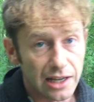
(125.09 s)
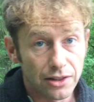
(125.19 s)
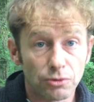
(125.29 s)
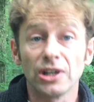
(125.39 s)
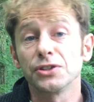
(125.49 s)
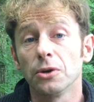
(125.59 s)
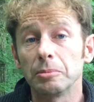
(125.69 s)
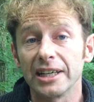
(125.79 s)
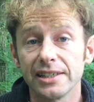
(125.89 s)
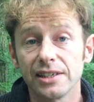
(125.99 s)
the right sort
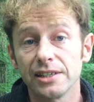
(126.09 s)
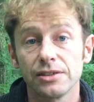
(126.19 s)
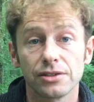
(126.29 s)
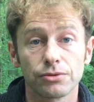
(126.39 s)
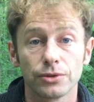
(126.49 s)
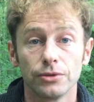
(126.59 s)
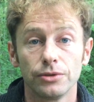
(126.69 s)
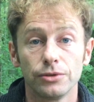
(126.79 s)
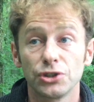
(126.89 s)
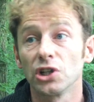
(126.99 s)
of places
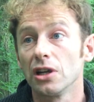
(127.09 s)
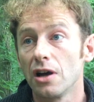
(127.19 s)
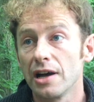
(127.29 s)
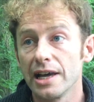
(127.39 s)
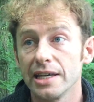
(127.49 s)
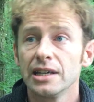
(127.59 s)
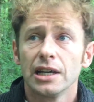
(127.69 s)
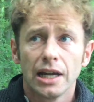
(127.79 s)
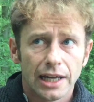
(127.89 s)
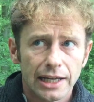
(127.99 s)
through July
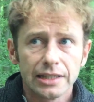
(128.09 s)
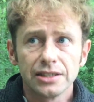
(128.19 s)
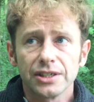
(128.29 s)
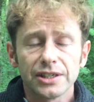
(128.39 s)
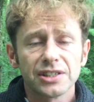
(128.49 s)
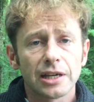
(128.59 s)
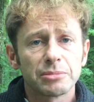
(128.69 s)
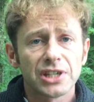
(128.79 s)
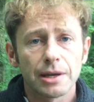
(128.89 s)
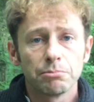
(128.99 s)
into
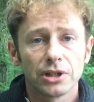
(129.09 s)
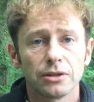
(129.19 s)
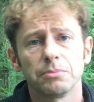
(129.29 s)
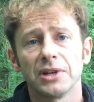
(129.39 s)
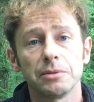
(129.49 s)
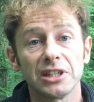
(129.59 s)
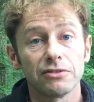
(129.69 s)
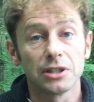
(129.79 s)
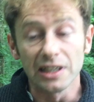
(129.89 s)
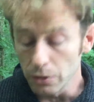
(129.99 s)
September, maybe
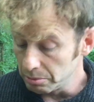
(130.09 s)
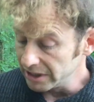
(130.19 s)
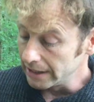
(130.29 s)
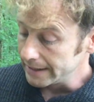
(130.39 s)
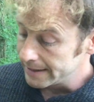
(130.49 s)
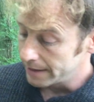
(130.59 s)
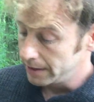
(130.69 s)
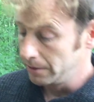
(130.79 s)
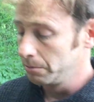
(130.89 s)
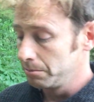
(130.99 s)
even a little bit
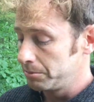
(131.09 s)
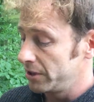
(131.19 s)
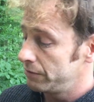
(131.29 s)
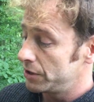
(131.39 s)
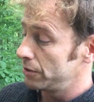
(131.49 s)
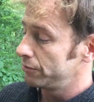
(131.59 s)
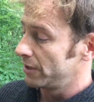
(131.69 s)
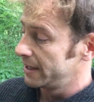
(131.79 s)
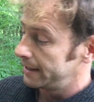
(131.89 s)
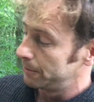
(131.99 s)
later. But if you do
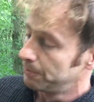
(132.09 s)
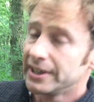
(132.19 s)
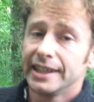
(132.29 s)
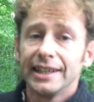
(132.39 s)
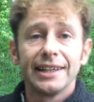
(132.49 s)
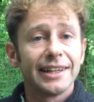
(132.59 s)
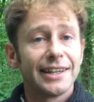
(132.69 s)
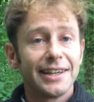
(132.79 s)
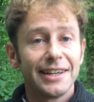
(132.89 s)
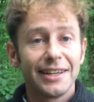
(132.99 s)
find it,
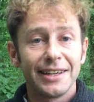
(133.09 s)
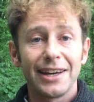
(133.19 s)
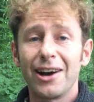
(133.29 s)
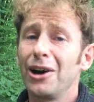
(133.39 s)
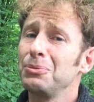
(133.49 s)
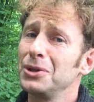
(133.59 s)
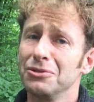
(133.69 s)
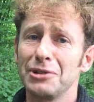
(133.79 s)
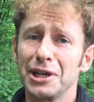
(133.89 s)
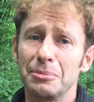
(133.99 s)
I
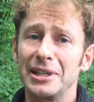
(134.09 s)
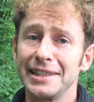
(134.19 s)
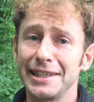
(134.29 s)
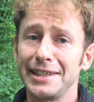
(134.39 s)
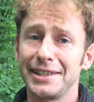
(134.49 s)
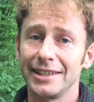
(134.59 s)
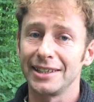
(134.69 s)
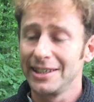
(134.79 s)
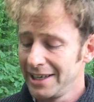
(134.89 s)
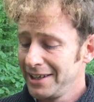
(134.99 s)
wouldn't recommend eating
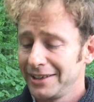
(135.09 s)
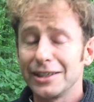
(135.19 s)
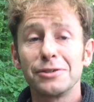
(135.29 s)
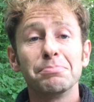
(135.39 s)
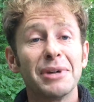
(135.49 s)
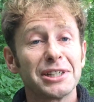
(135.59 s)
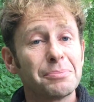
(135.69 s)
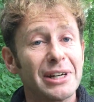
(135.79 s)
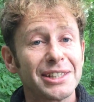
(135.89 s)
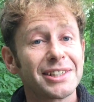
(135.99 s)
it. There's
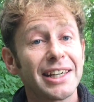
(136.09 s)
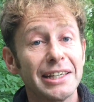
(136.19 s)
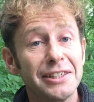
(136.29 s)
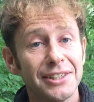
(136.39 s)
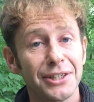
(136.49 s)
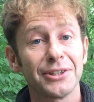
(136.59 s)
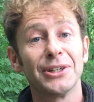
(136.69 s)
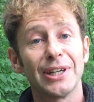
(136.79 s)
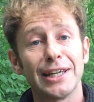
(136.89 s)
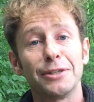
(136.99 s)
much, much
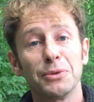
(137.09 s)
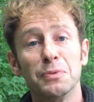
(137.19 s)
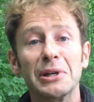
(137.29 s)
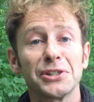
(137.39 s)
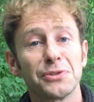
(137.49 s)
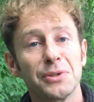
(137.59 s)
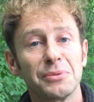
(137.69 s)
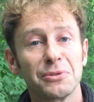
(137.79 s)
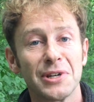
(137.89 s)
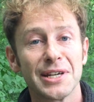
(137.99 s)
tastier edible
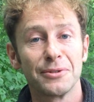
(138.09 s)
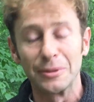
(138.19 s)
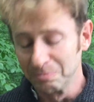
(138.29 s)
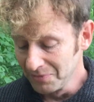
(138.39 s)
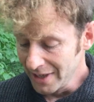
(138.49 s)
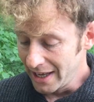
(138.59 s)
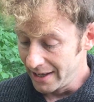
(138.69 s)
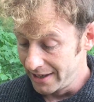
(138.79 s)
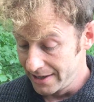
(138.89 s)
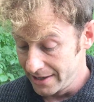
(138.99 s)
mushrooms around.
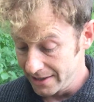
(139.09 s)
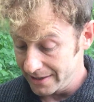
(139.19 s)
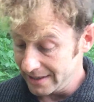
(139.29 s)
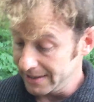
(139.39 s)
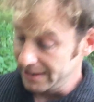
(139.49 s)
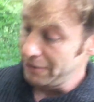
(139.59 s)
That's